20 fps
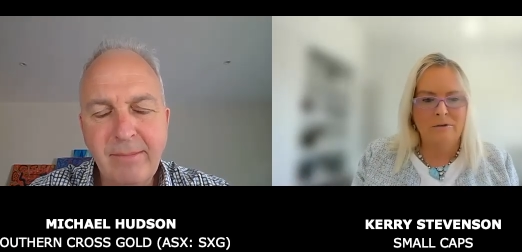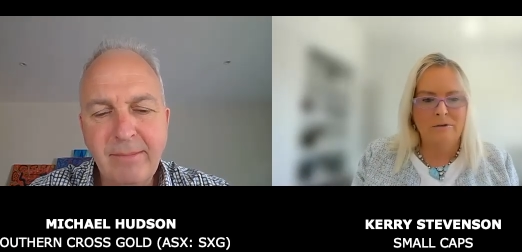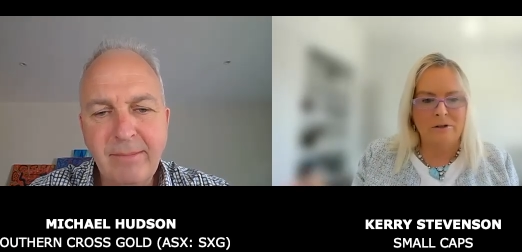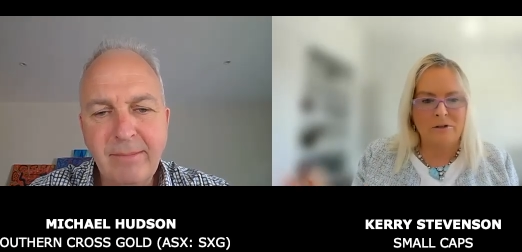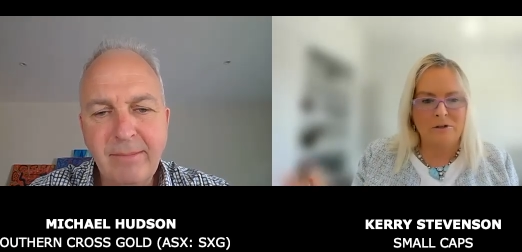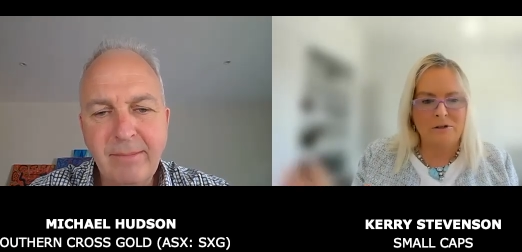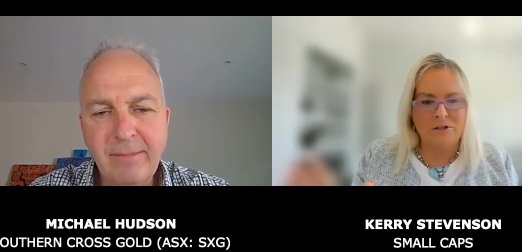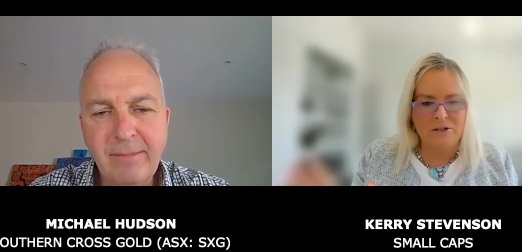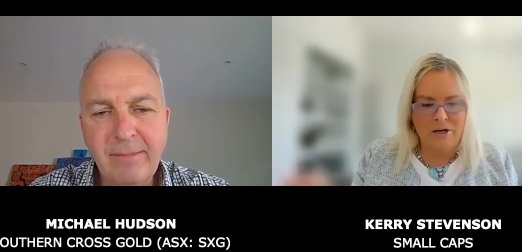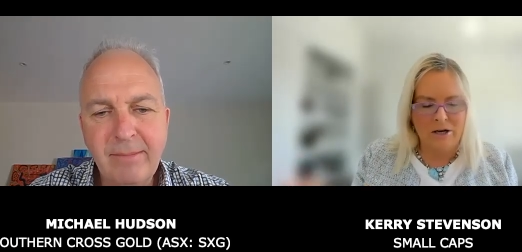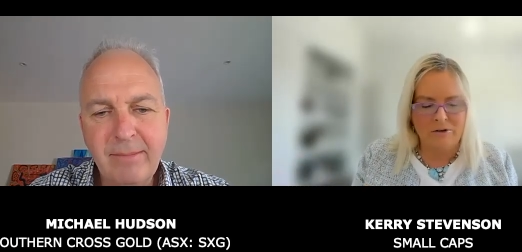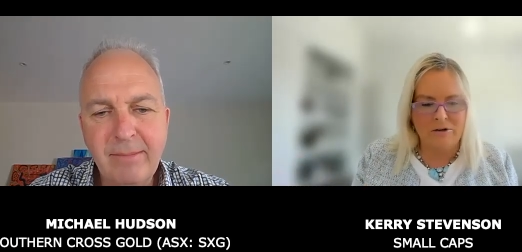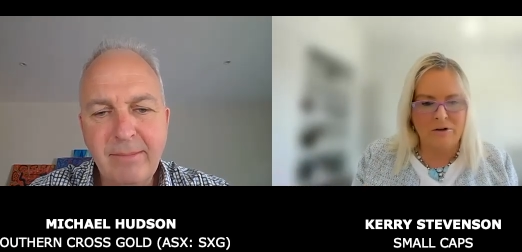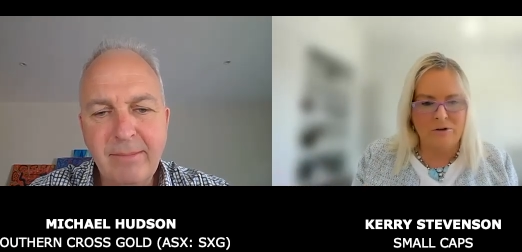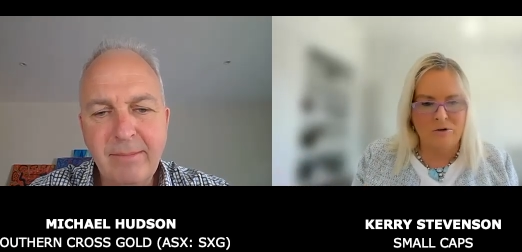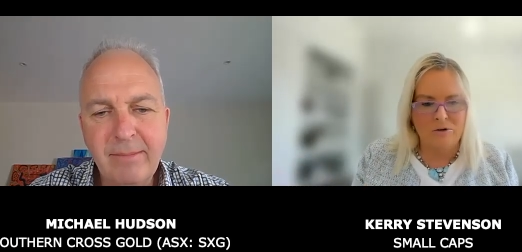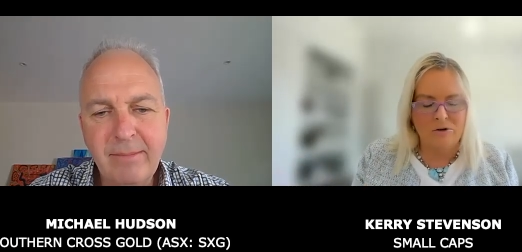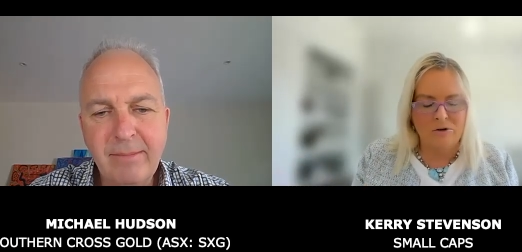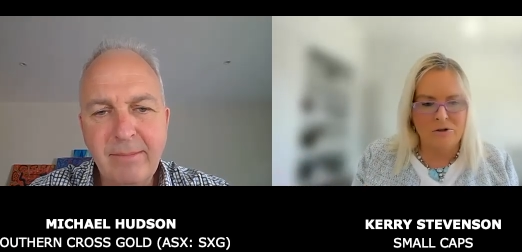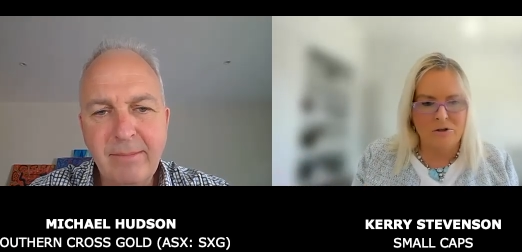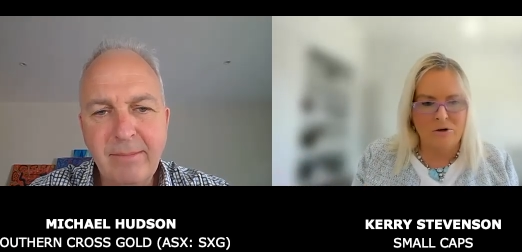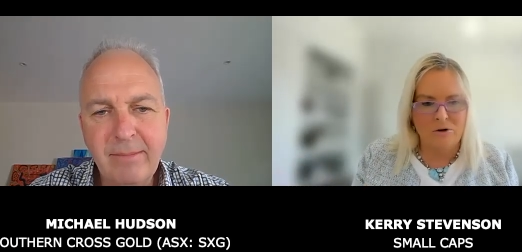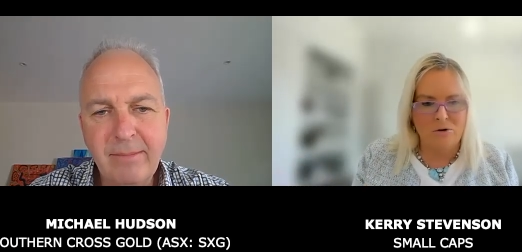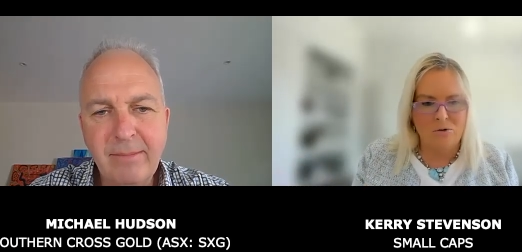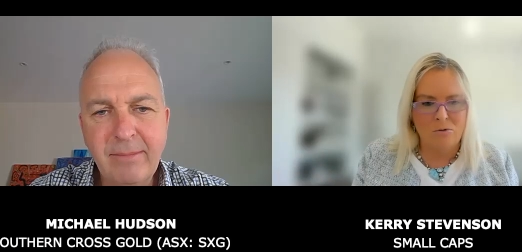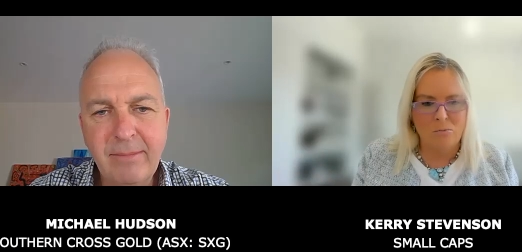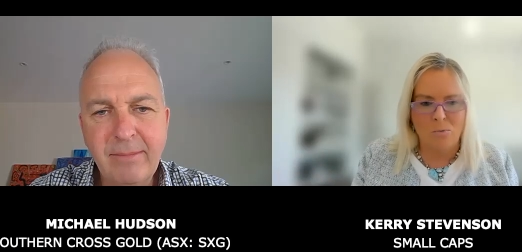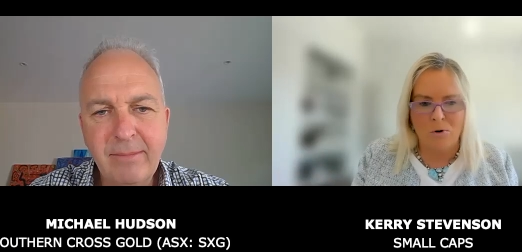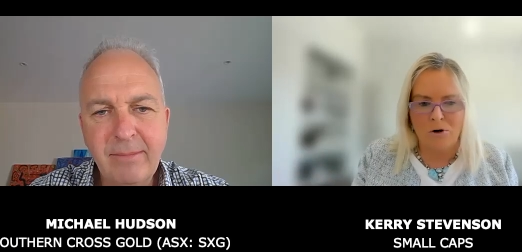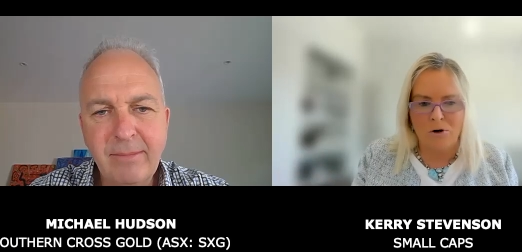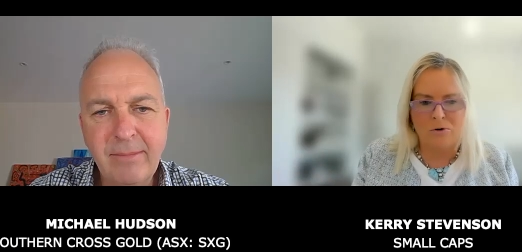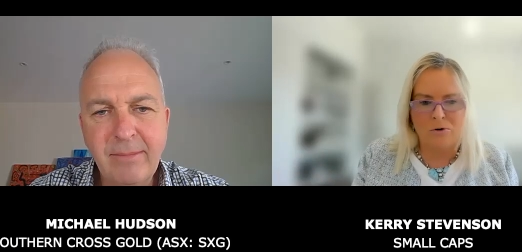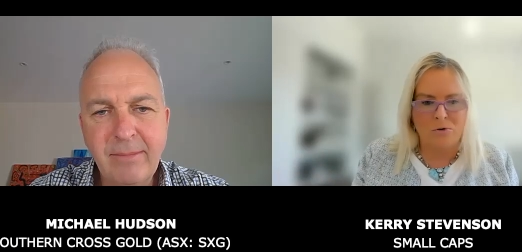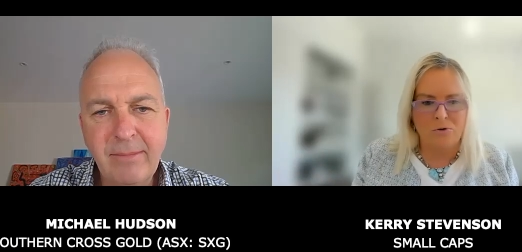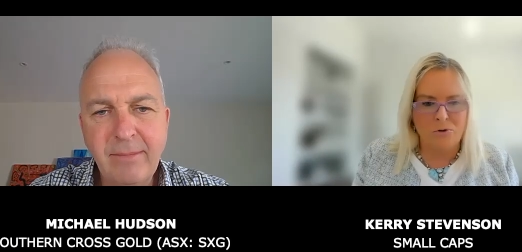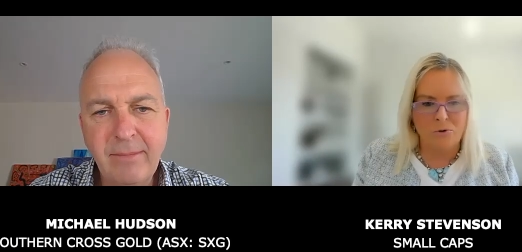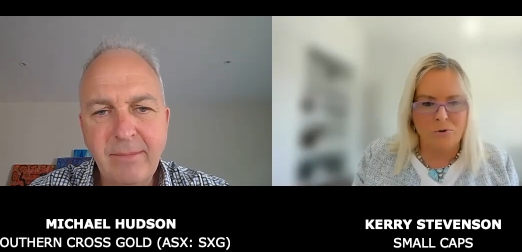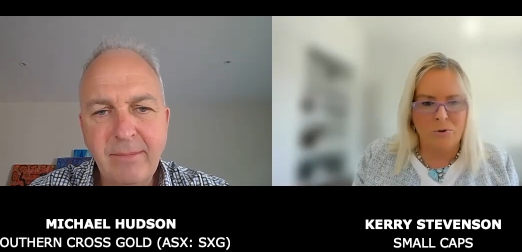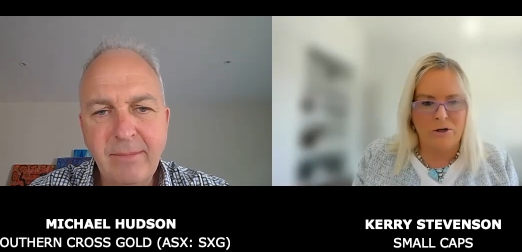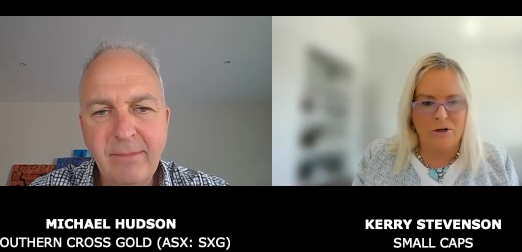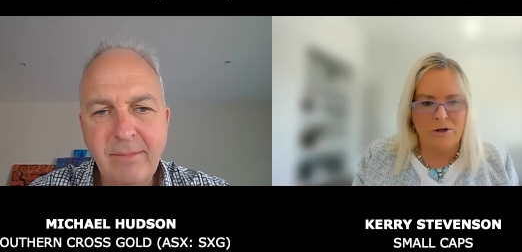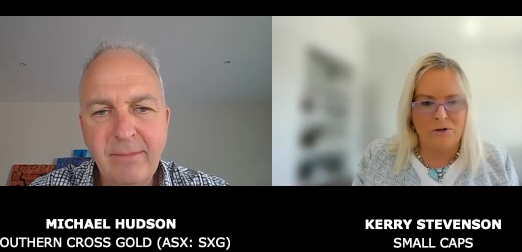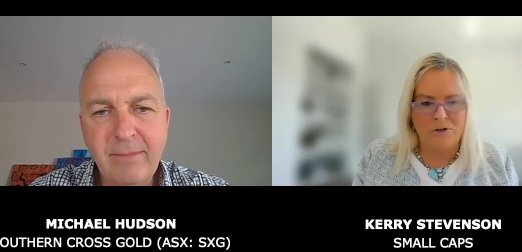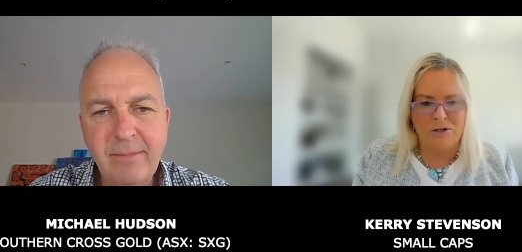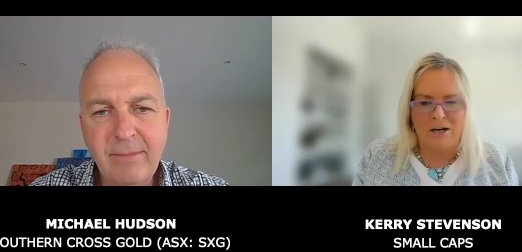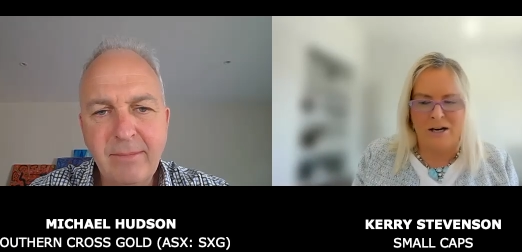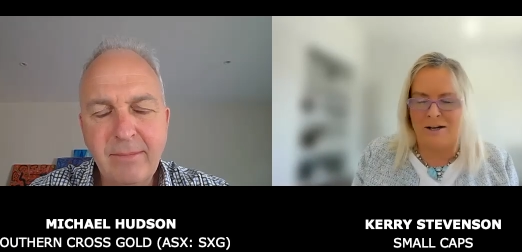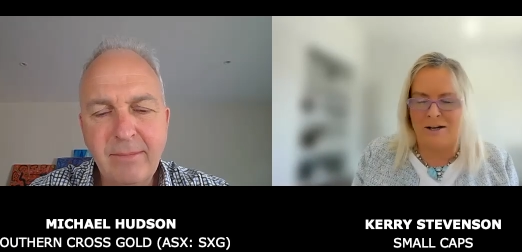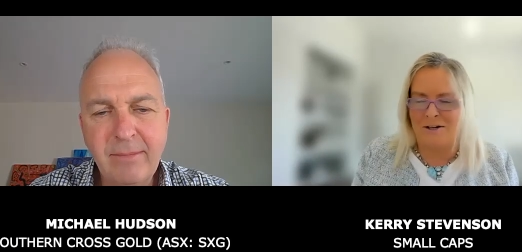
Speaker 1: that Southern Cross Gold, what you're doing, you, see,